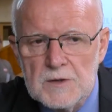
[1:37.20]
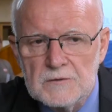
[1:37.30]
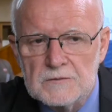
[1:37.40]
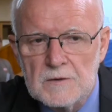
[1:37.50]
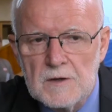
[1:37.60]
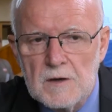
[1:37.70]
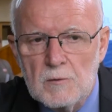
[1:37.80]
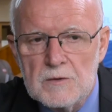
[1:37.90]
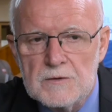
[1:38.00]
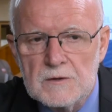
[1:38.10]
is
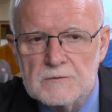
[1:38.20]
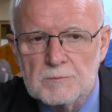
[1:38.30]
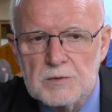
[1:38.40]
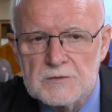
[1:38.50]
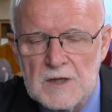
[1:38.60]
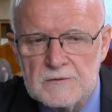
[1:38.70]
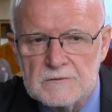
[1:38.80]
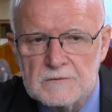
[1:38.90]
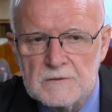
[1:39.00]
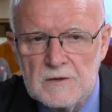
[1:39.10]
with these
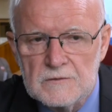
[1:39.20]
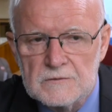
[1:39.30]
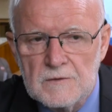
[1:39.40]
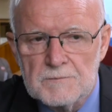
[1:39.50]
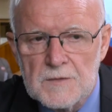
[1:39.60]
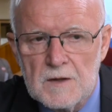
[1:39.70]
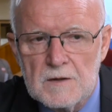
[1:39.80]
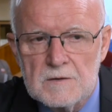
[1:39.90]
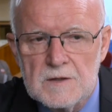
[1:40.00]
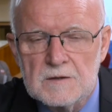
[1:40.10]
protests is
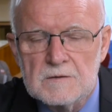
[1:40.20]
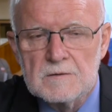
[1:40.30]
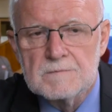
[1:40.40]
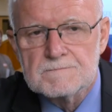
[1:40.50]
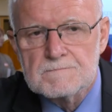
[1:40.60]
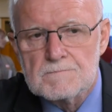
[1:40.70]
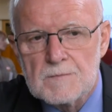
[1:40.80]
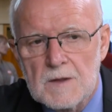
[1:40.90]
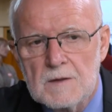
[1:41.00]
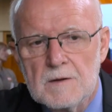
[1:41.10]
that
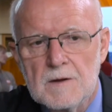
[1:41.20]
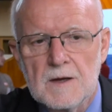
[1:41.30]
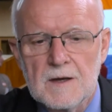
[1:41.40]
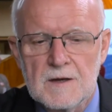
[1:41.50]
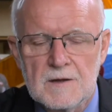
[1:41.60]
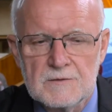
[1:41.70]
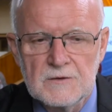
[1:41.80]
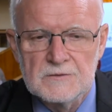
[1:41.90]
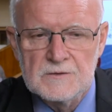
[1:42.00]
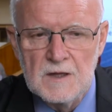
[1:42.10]

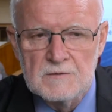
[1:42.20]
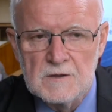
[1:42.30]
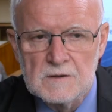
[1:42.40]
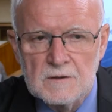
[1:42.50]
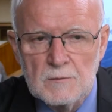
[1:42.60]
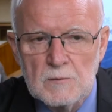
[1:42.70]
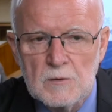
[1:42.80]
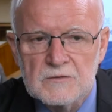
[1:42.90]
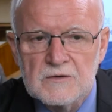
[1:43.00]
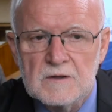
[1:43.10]
this scandal
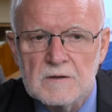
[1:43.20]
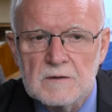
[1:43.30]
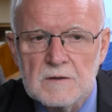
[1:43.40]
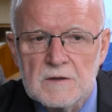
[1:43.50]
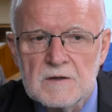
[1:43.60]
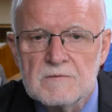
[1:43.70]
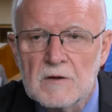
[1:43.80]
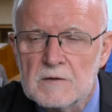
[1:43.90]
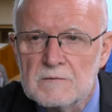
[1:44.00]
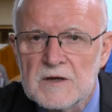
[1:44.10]
was
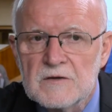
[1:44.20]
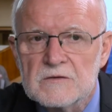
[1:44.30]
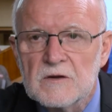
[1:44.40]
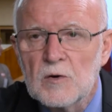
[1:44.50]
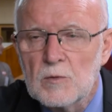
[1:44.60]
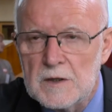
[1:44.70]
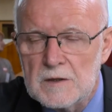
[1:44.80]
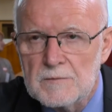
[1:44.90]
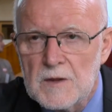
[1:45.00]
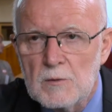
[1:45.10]
evolving
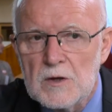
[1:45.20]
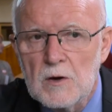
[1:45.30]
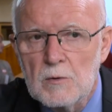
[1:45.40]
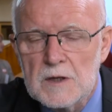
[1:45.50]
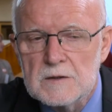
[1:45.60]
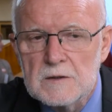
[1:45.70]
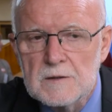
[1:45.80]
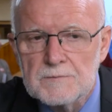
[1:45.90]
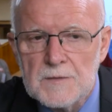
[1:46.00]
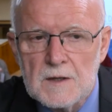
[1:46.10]
slowly. We
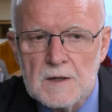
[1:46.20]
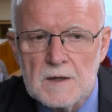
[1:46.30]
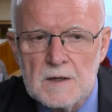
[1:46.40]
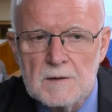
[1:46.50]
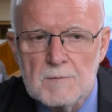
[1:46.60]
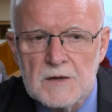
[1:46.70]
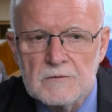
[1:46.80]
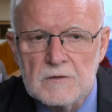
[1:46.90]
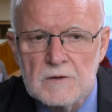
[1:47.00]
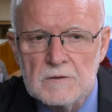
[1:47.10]
already
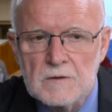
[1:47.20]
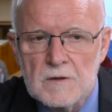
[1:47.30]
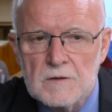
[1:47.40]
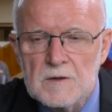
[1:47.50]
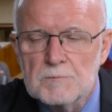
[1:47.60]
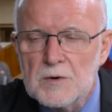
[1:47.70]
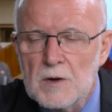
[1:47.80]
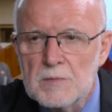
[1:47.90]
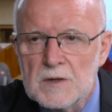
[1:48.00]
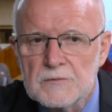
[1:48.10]
mentioned the
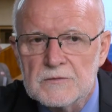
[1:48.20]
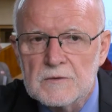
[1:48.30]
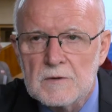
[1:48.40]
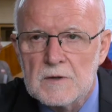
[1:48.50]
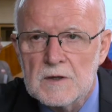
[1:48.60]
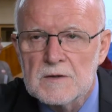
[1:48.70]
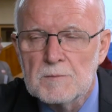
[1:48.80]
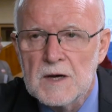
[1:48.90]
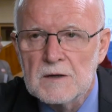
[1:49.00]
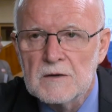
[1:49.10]
problems in
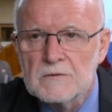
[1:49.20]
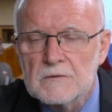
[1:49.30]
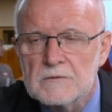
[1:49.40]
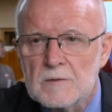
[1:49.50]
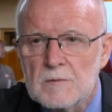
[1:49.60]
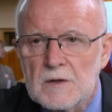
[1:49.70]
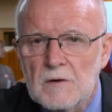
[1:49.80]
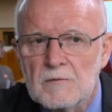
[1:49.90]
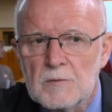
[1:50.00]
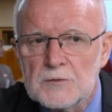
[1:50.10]
the banking system
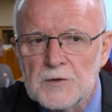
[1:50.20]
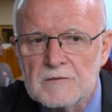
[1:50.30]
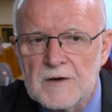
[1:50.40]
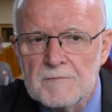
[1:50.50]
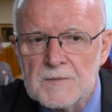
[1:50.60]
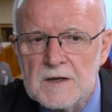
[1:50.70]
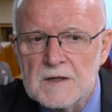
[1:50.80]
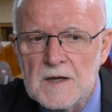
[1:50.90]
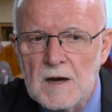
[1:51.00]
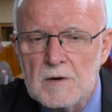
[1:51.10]
of Moldova
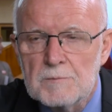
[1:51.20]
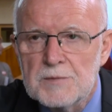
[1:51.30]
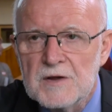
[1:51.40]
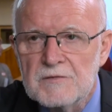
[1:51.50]
in our